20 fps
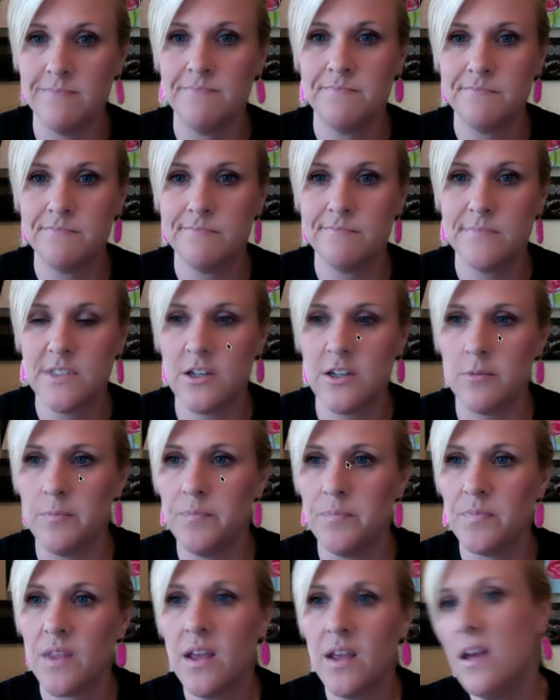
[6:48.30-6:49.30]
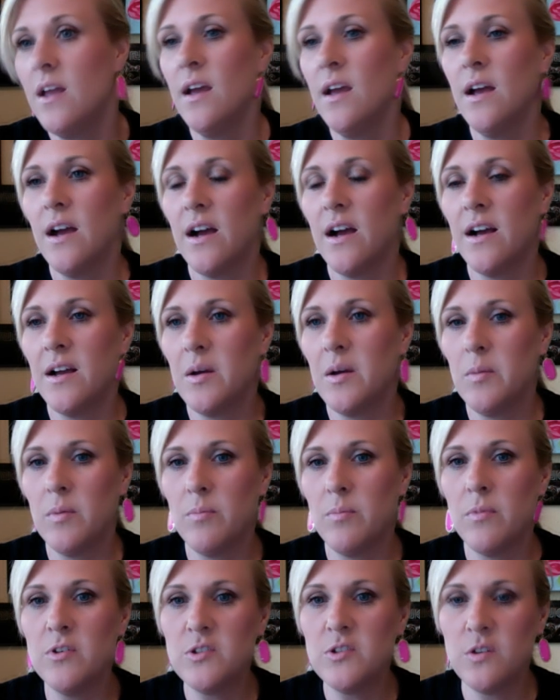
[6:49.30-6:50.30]
So
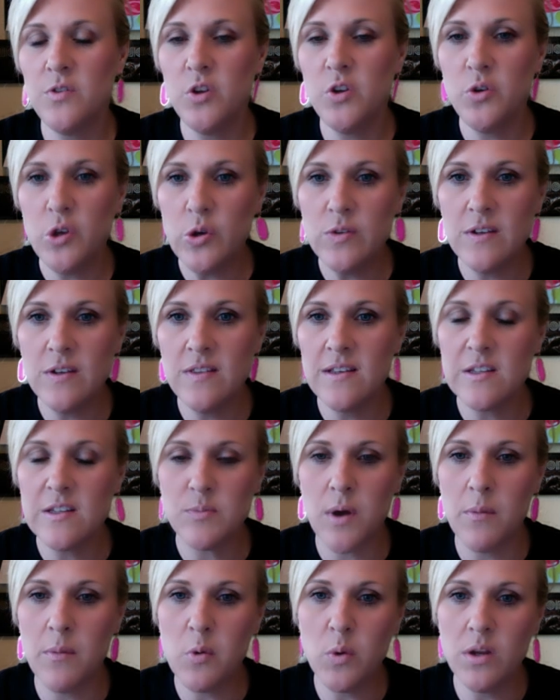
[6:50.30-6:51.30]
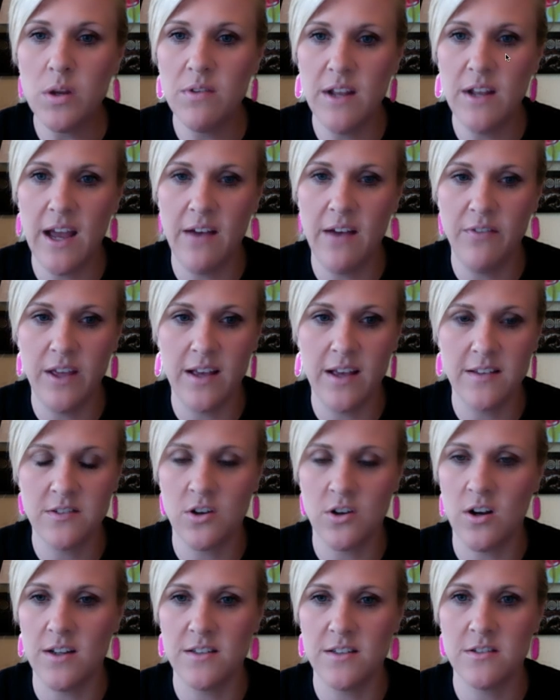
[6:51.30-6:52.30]
most of you using this probably won't even have guests
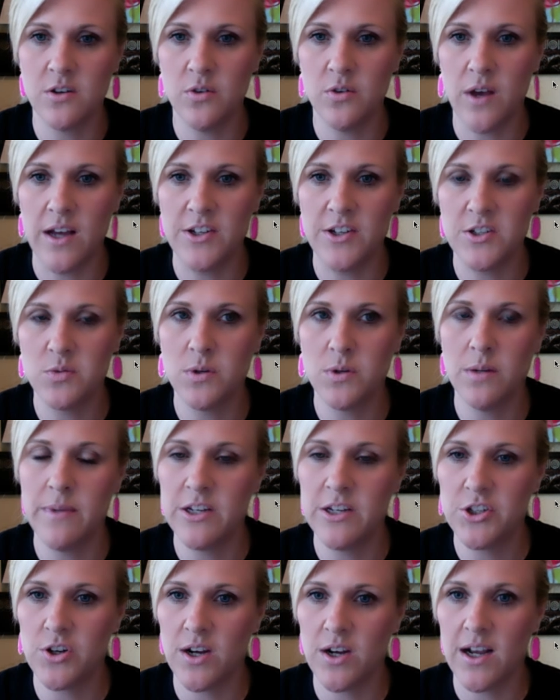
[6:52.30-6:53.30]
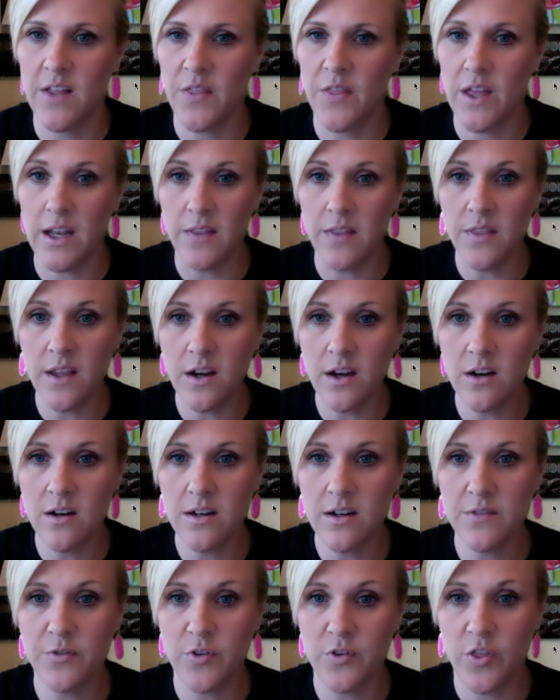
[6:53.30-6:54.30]
on, so I just wanted to make sure I got that in there
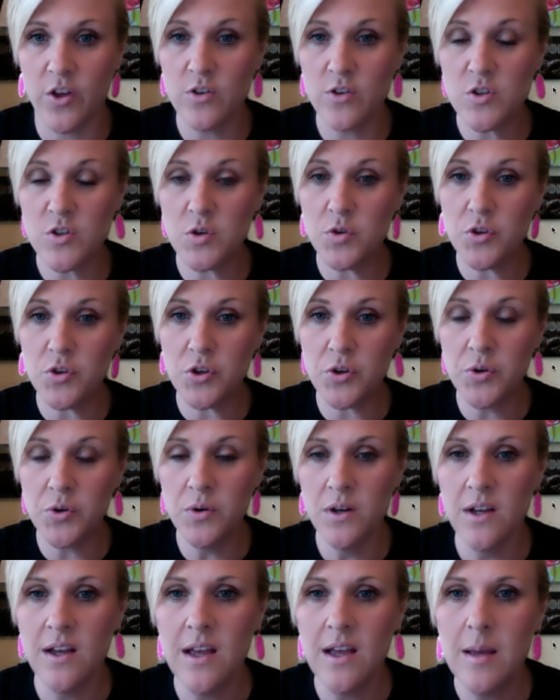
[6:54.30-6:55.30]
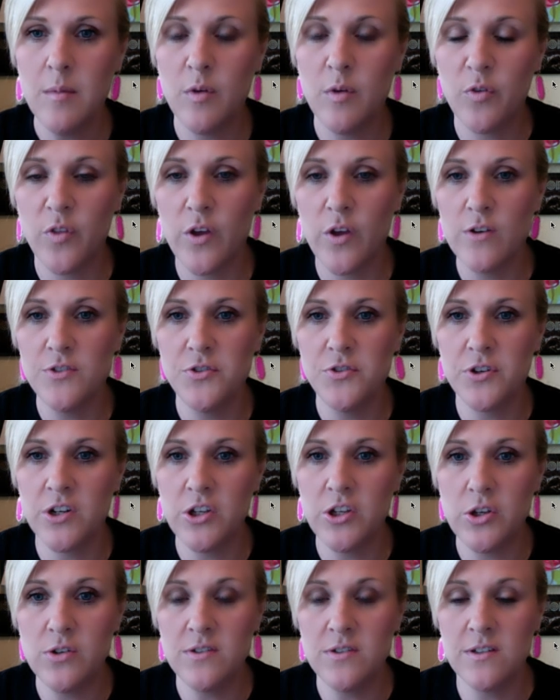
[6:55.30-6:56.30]
for those who do. But for those who are going
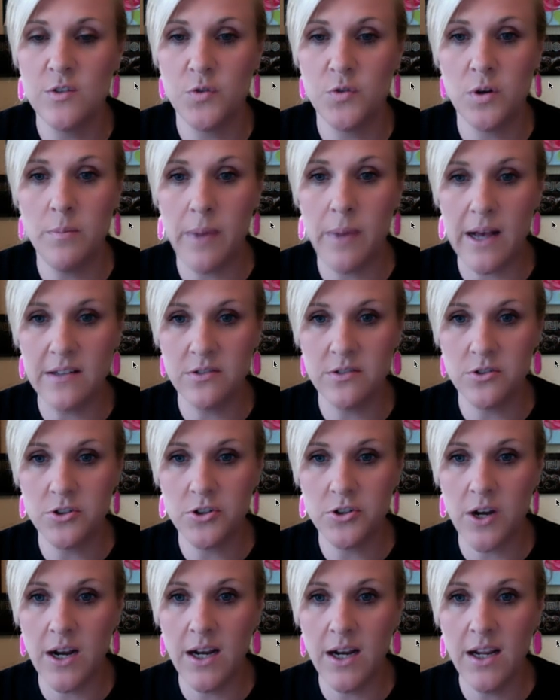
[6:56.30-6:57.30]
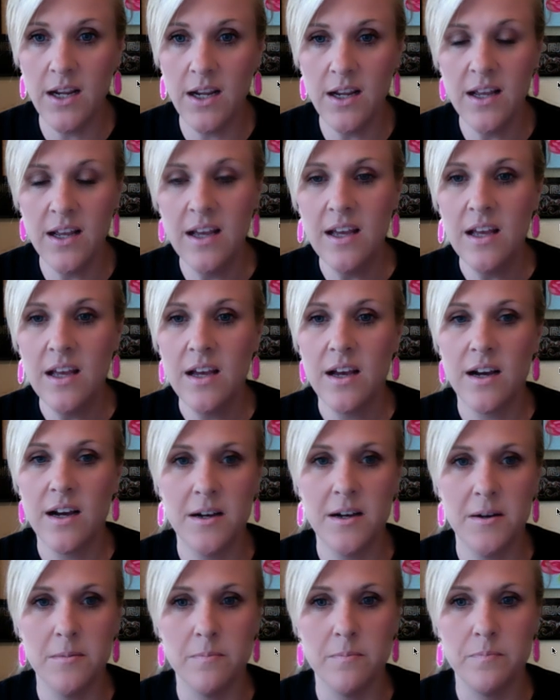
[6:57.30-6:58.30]
to use this for ambassador training,
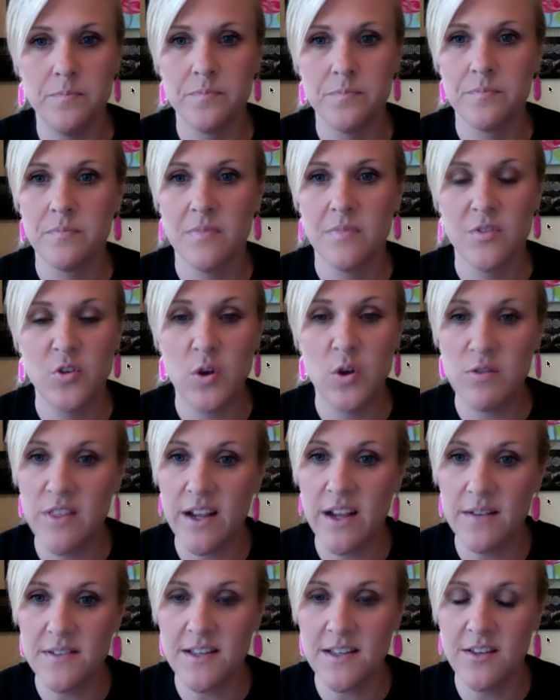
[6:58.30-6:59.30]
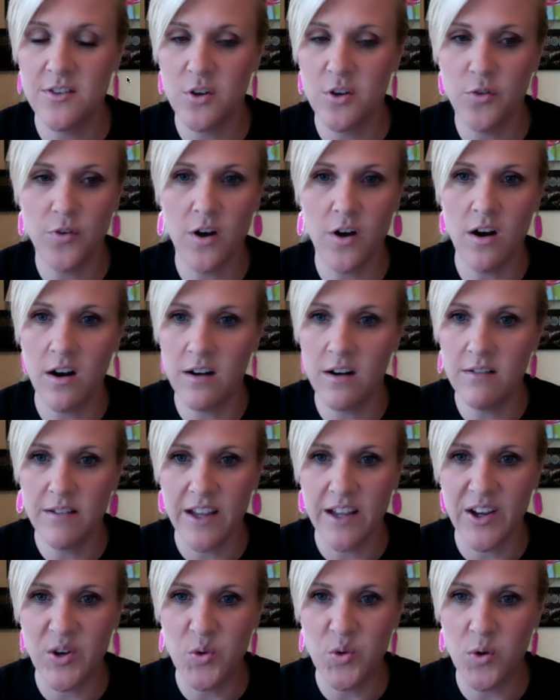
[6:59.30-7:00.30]
do everything I've said so far,
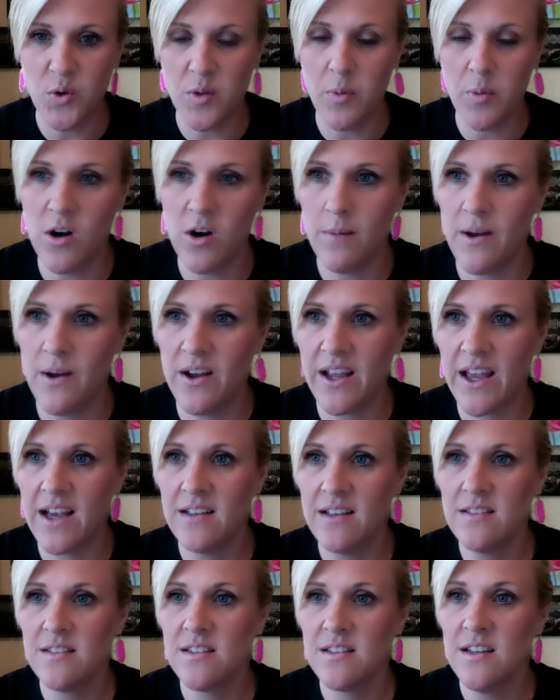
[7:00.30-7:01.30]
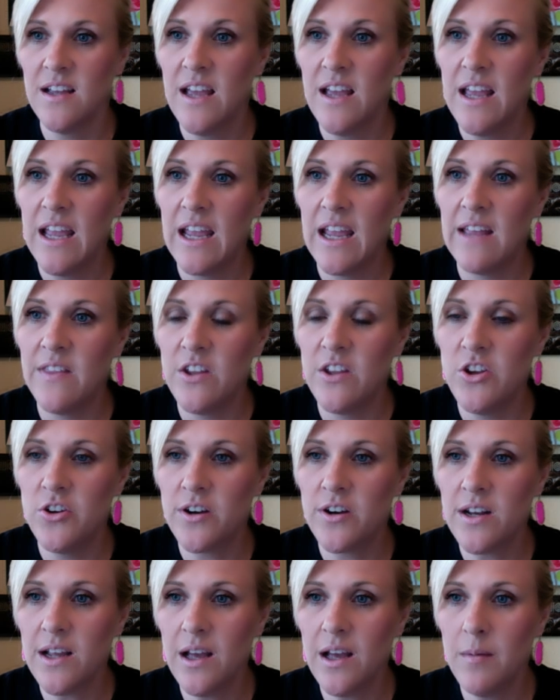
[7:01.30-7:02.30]
ignore the part guest, and then you're
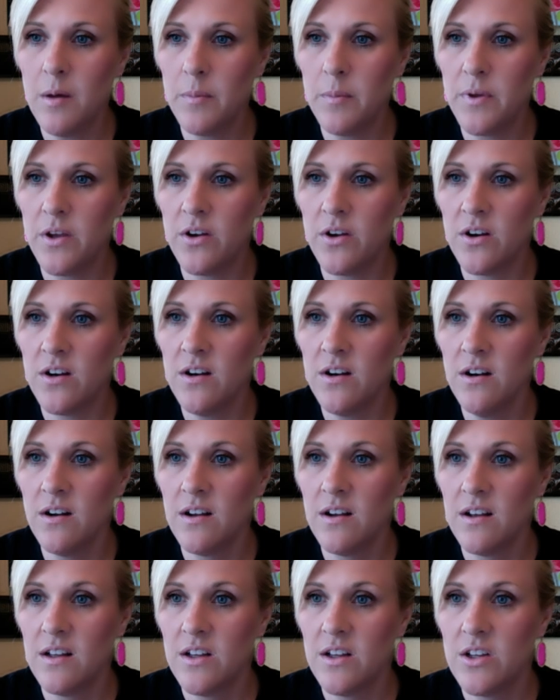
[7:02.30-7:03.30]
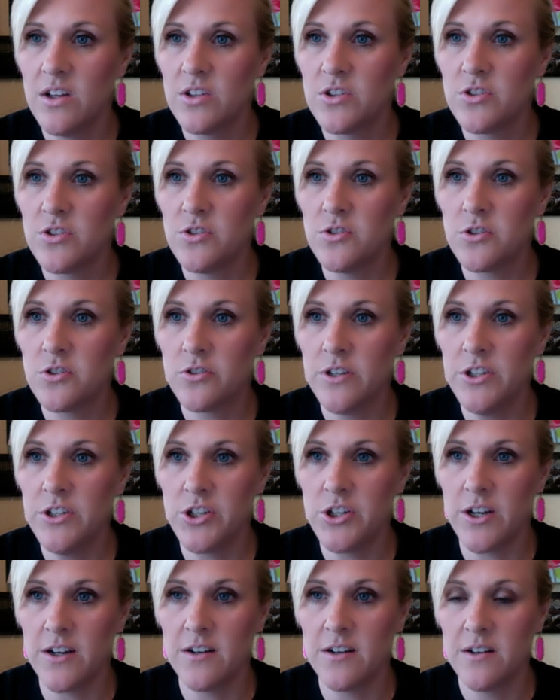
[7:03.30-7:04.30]
going to come up here to screen
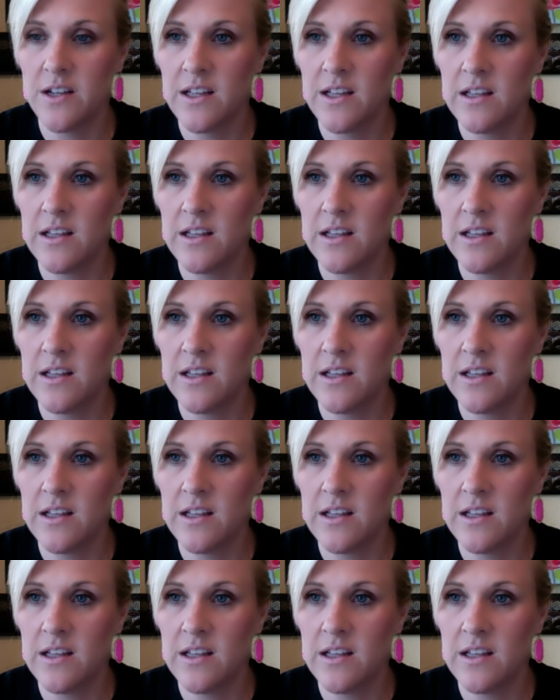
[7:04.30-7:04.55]
share and click